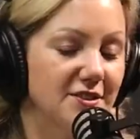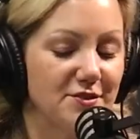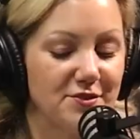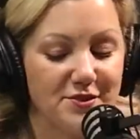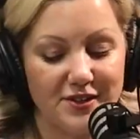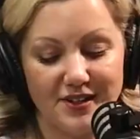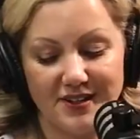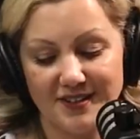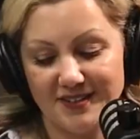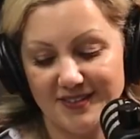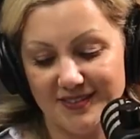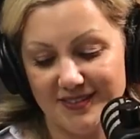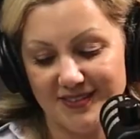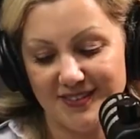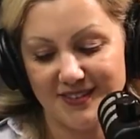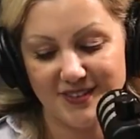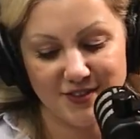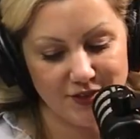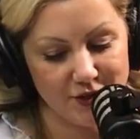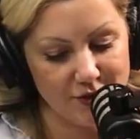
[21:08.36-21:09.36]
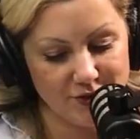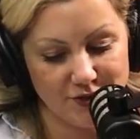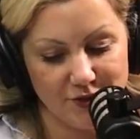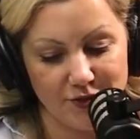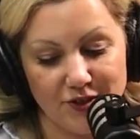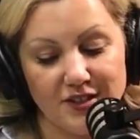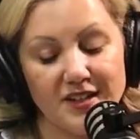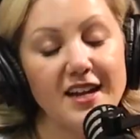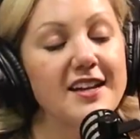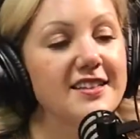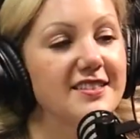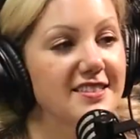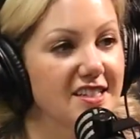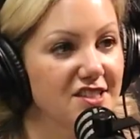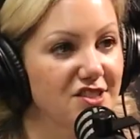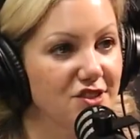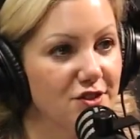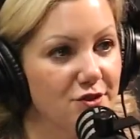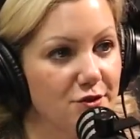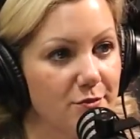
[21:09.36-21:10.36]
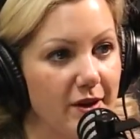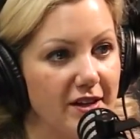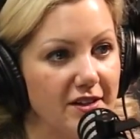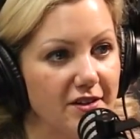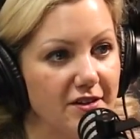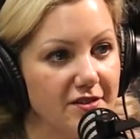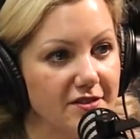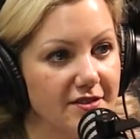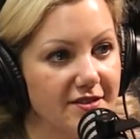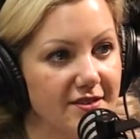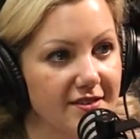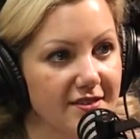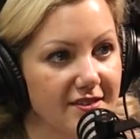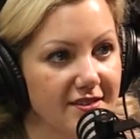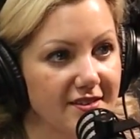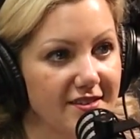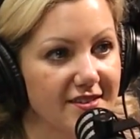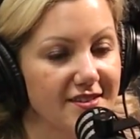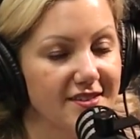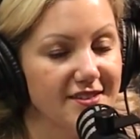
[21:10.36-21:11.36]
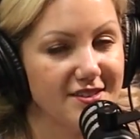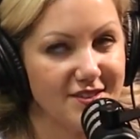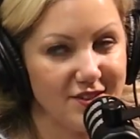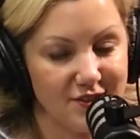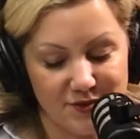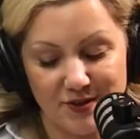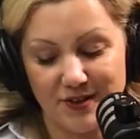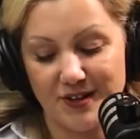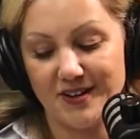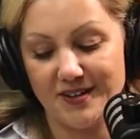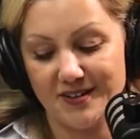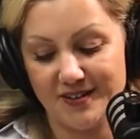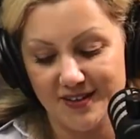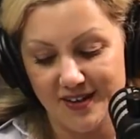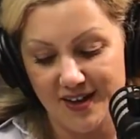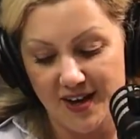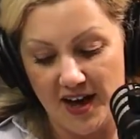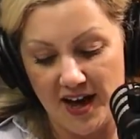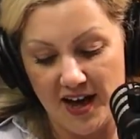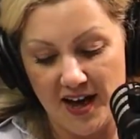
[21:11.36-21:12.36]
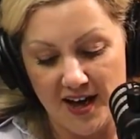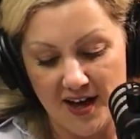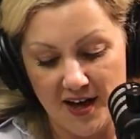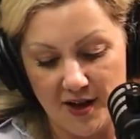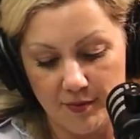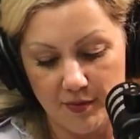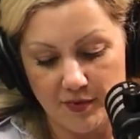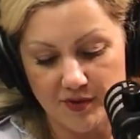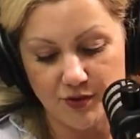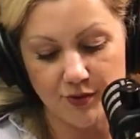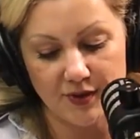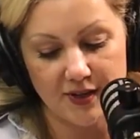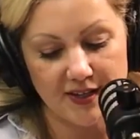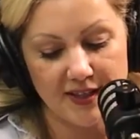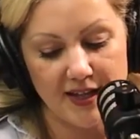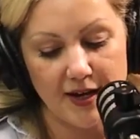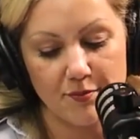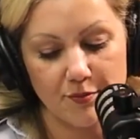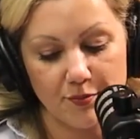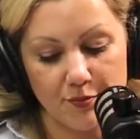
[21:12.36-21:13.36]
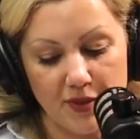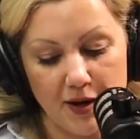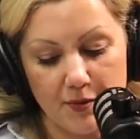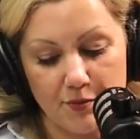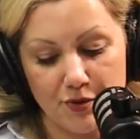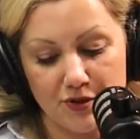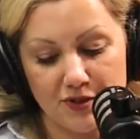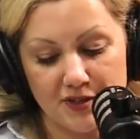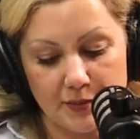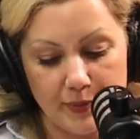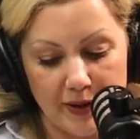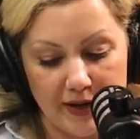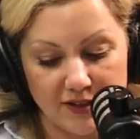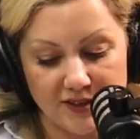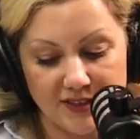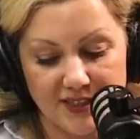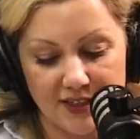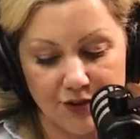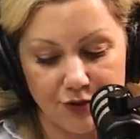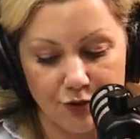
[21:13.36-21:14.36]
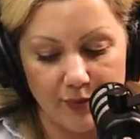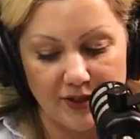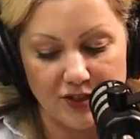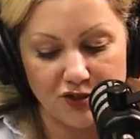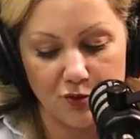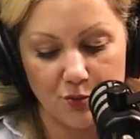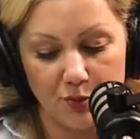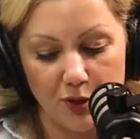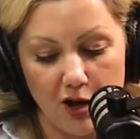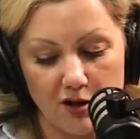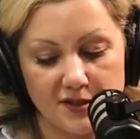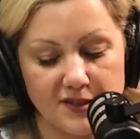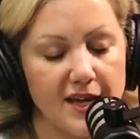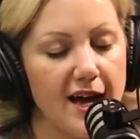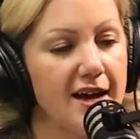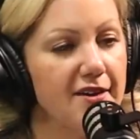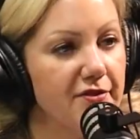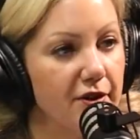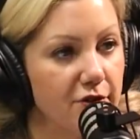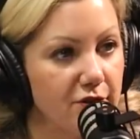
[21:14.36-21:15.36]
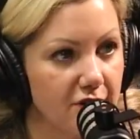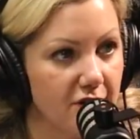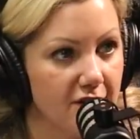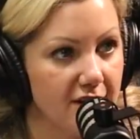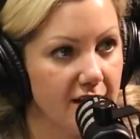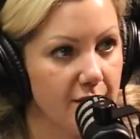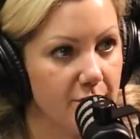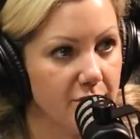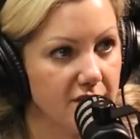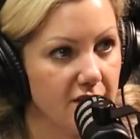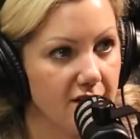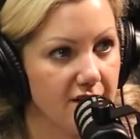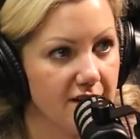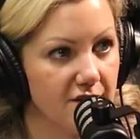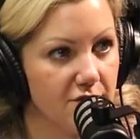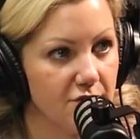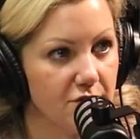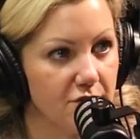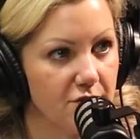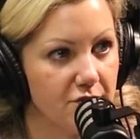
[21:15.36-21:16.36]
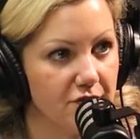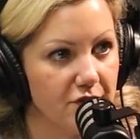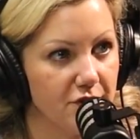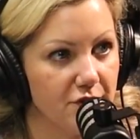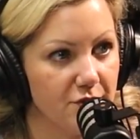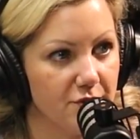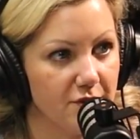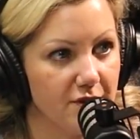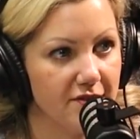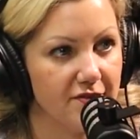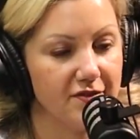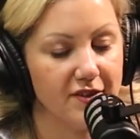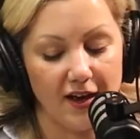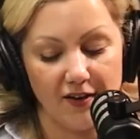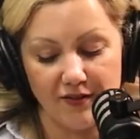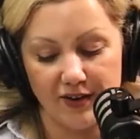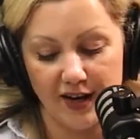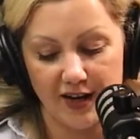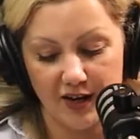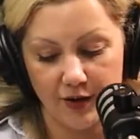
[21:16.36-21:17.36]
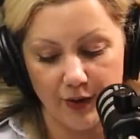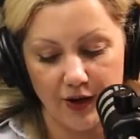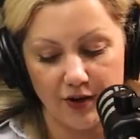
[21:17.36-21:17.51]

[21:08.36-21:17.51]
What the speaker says: good. So good. And such good reminders. So good. So again, that book is Parenting Through Mental Blocks. I found it on Amazon. I don't know if you have it anywhere else.